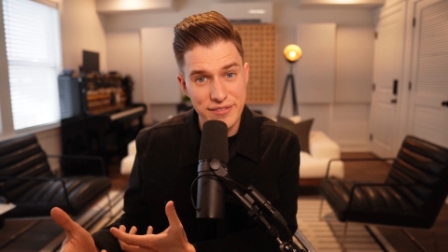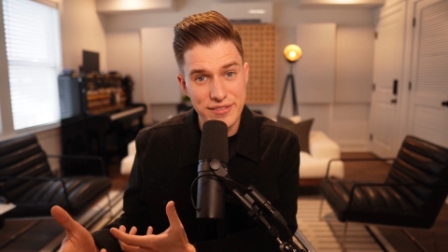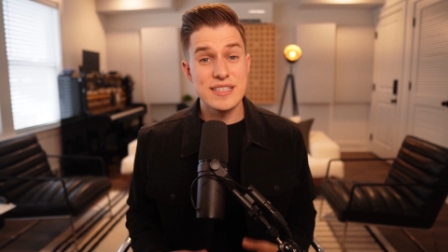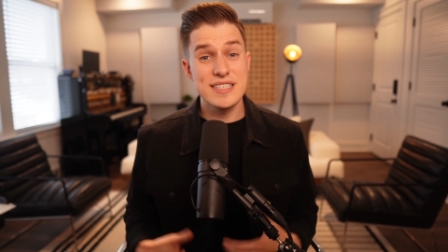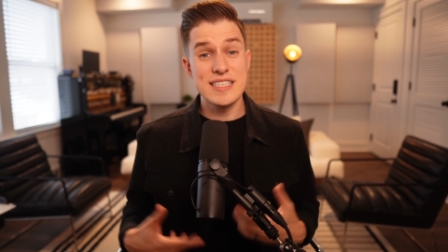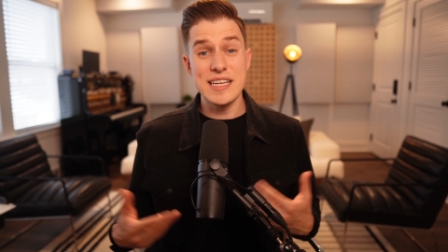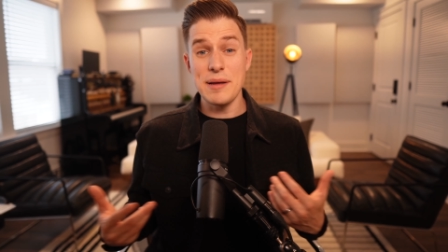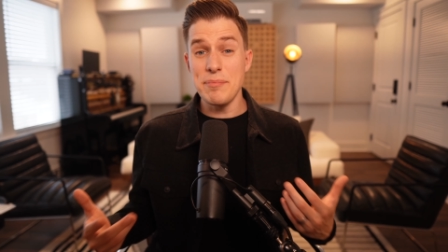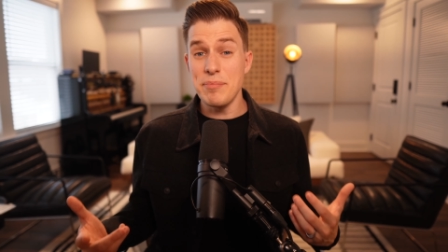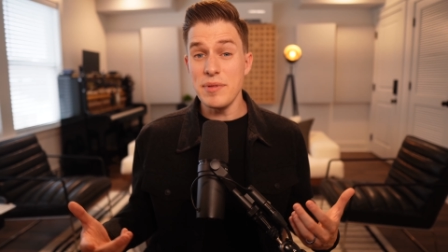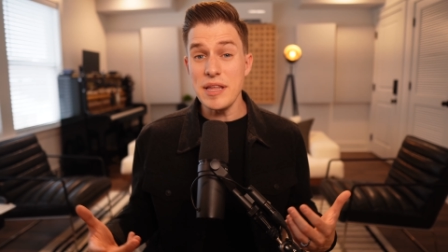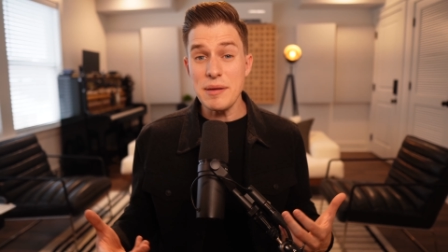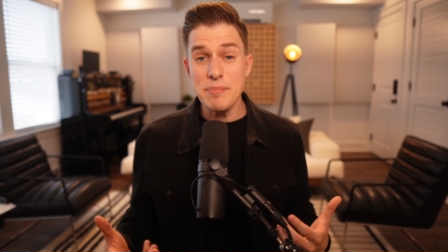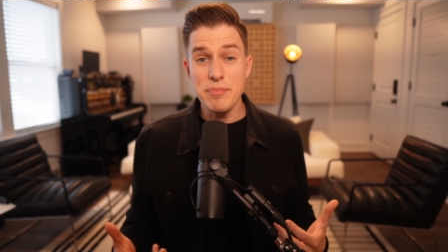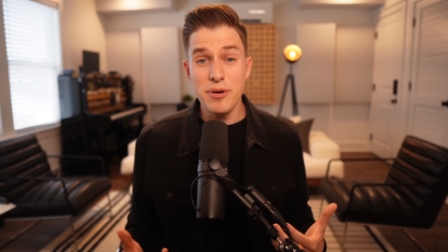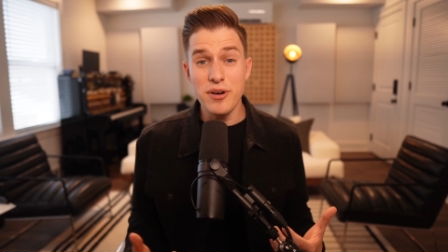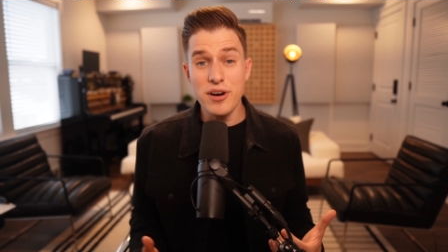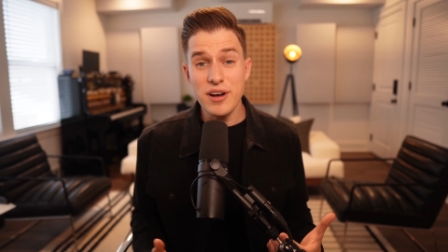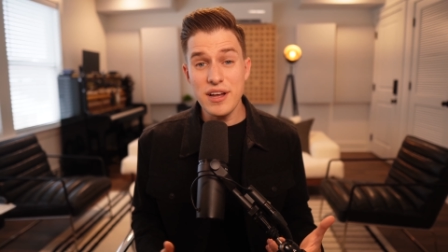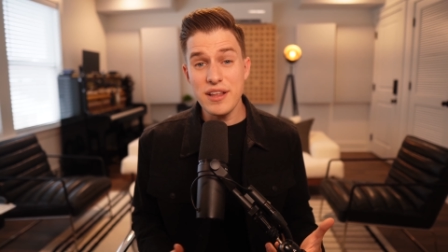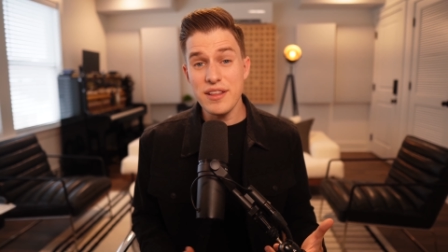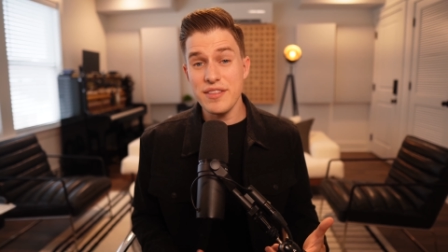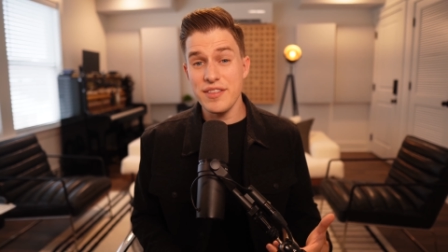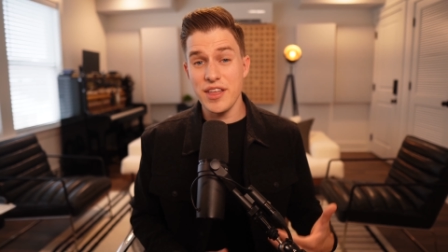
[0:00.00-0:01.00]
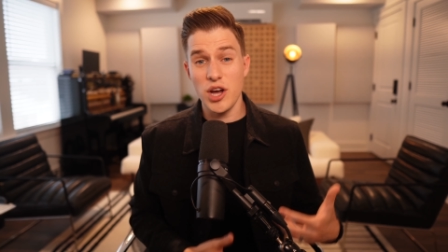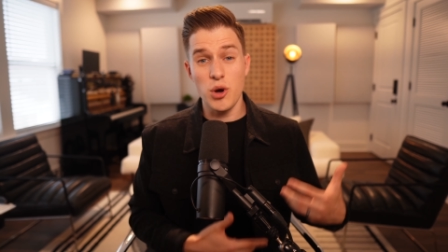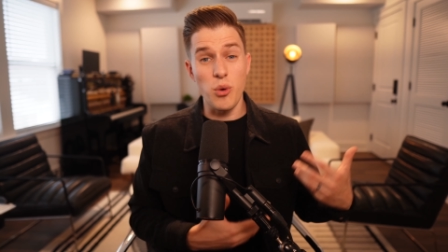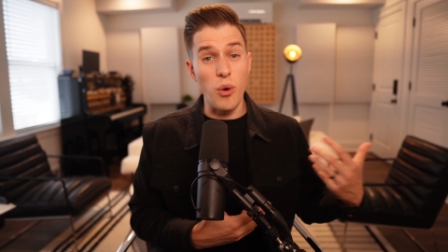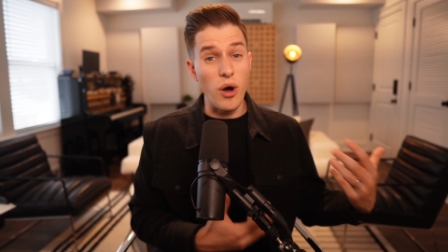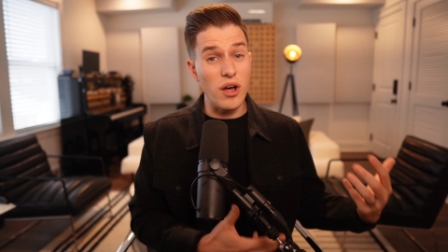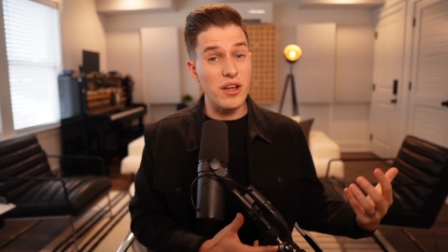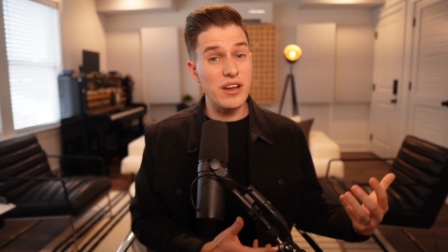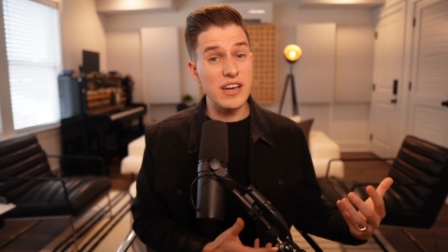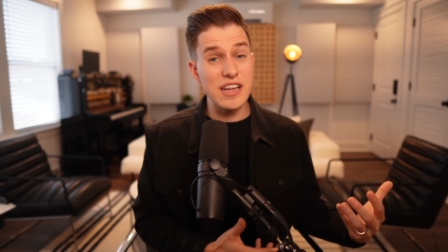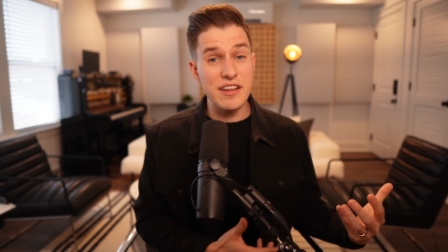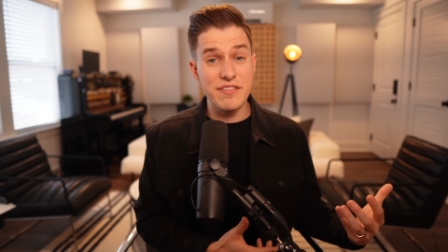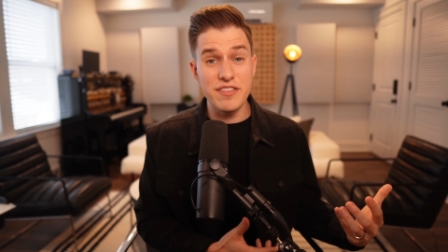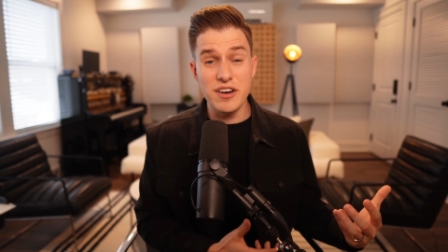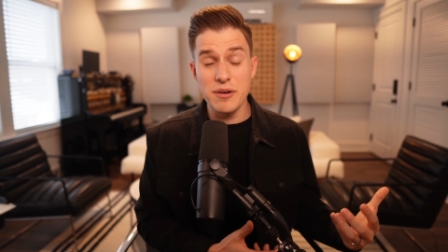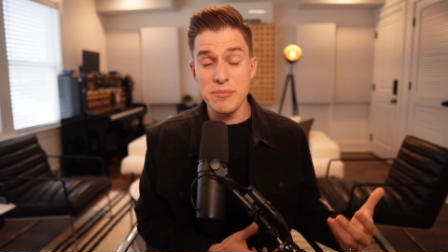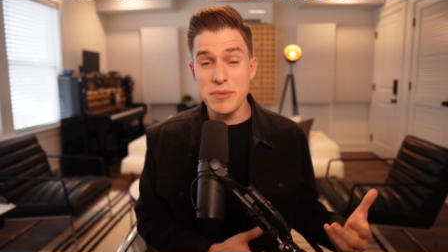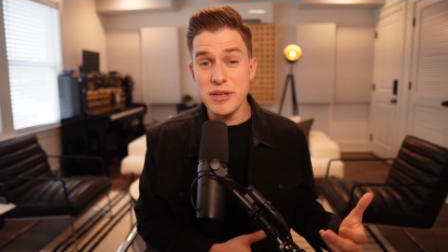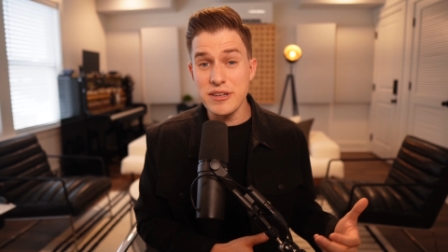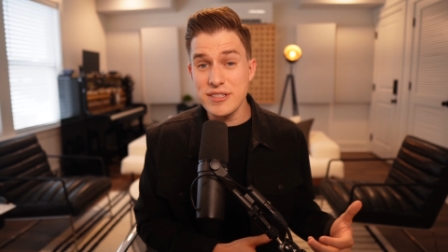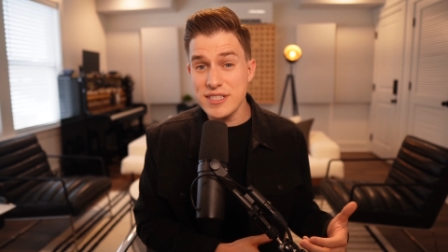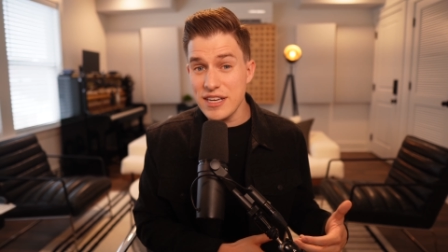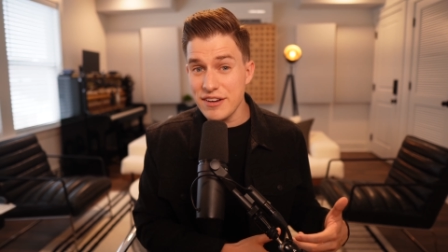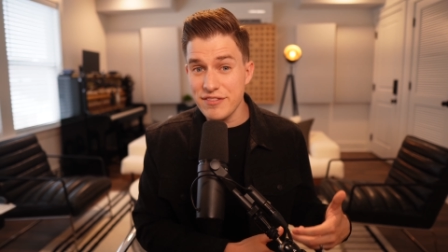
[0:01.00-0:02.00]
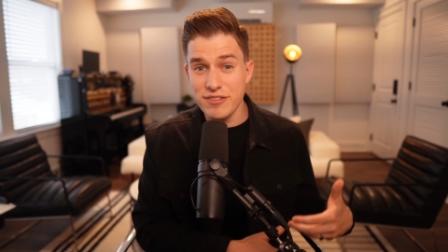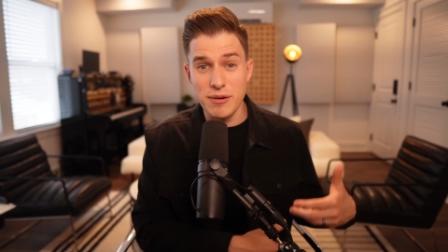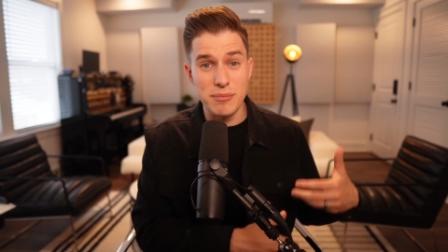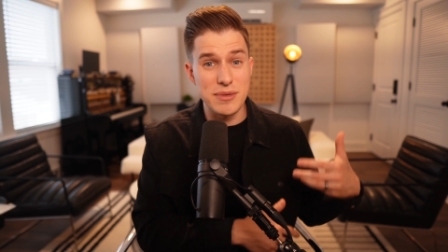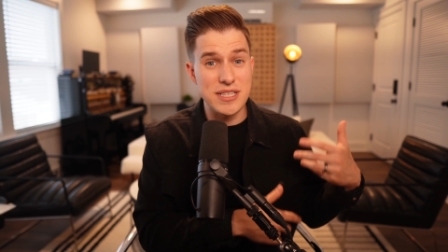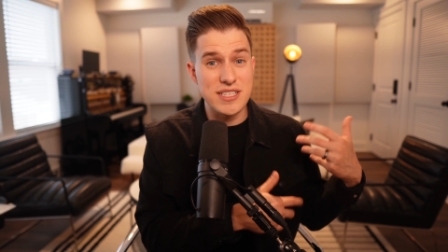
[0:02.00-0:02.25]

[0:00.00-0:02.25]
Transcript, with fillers: Simply put, the quality of your music from